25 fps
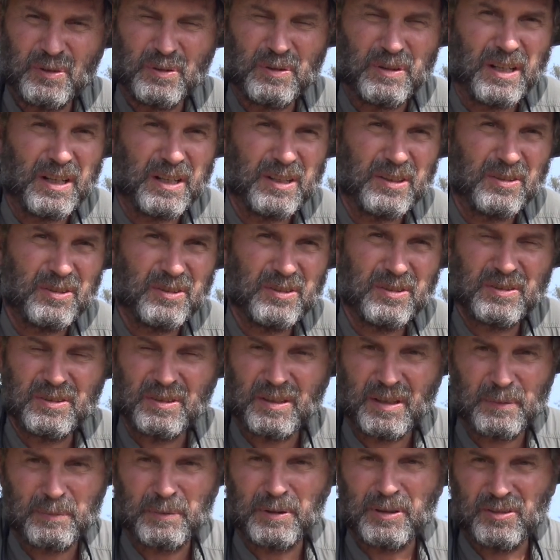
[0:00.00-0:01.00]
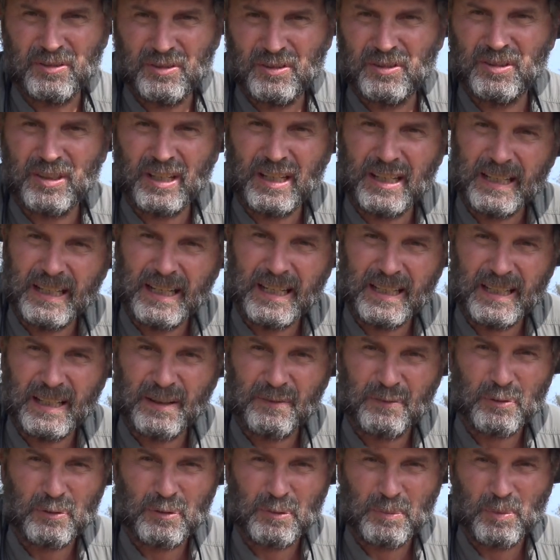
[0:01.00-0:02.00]
few days. I've been saying that in
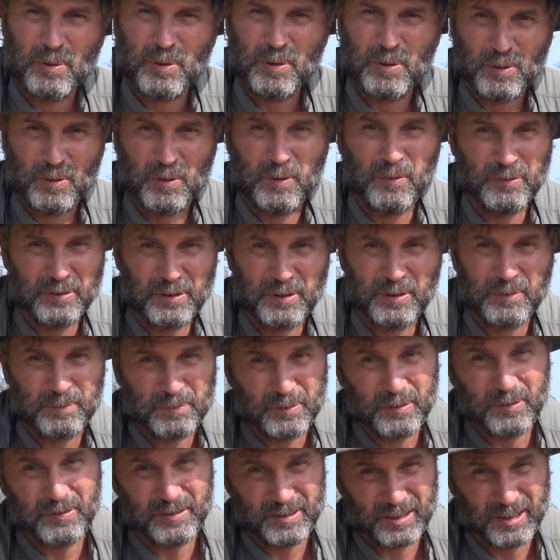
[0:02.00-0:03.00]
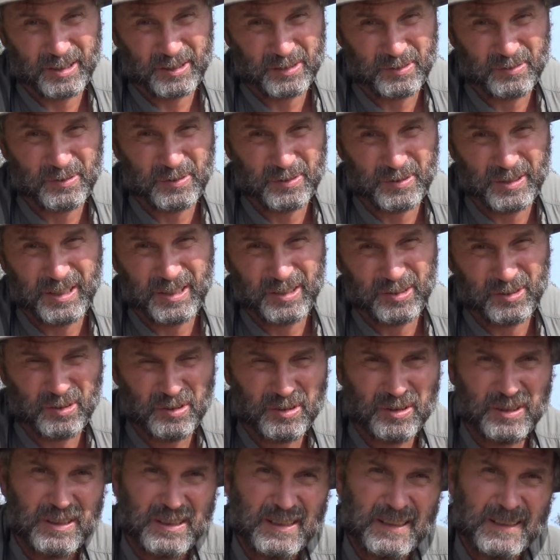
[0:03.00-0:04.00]
every report. Hopefully, it'll improve in the next few
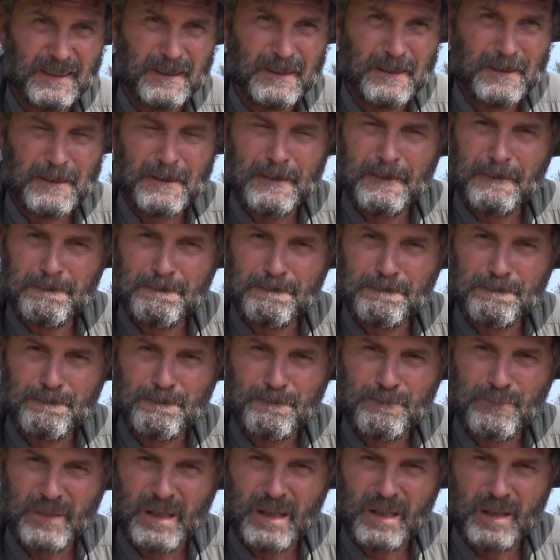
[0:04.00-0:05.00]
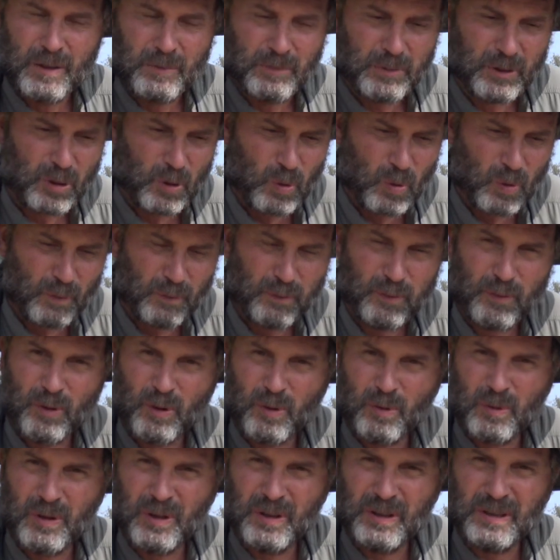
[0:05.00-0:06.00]
days. But going
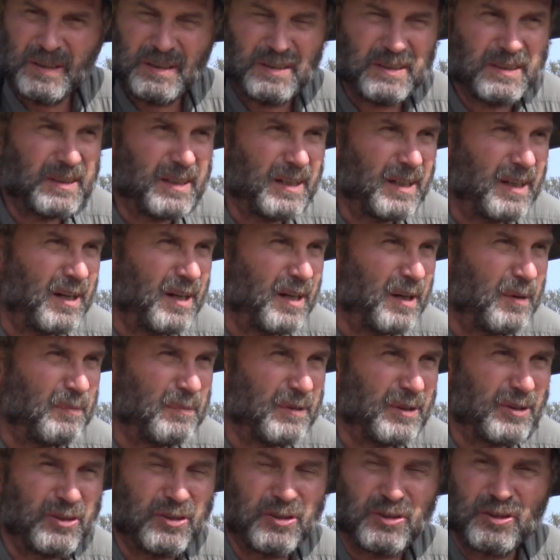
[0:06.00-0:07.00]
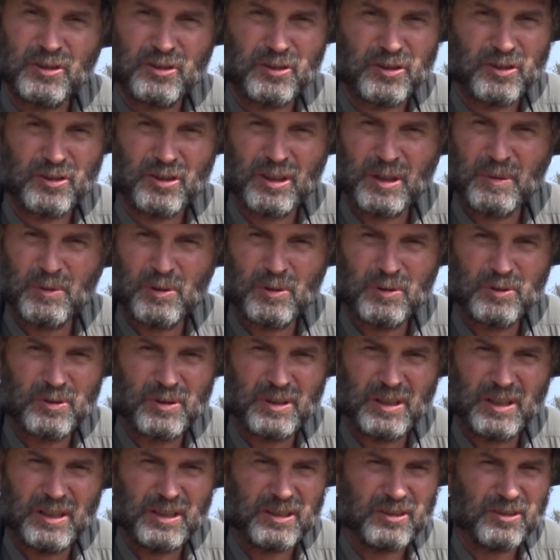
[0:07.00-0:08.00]
forward, um, it's just the same old
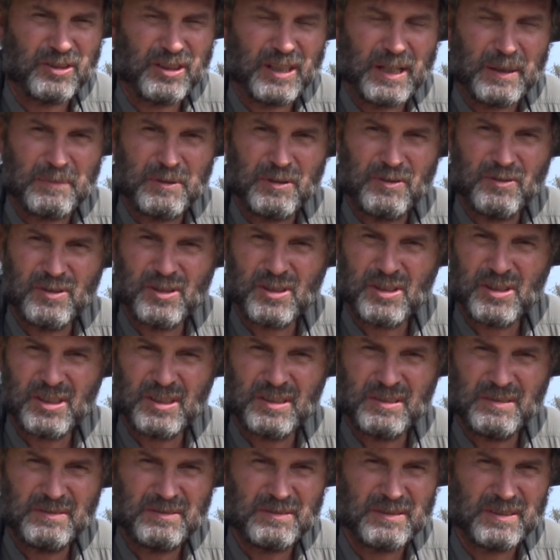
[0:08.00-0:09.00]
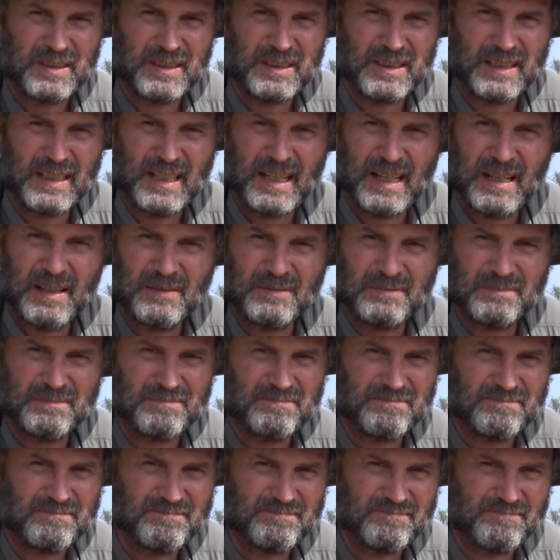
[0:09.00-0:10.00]
drill. It's salmon fishing. You get out,
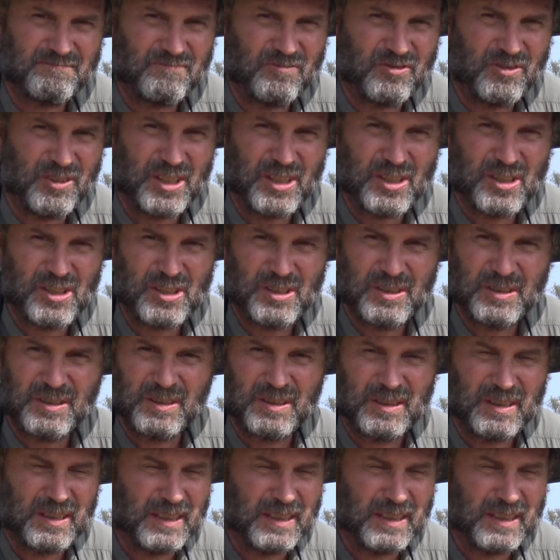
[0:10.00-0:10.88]
fish.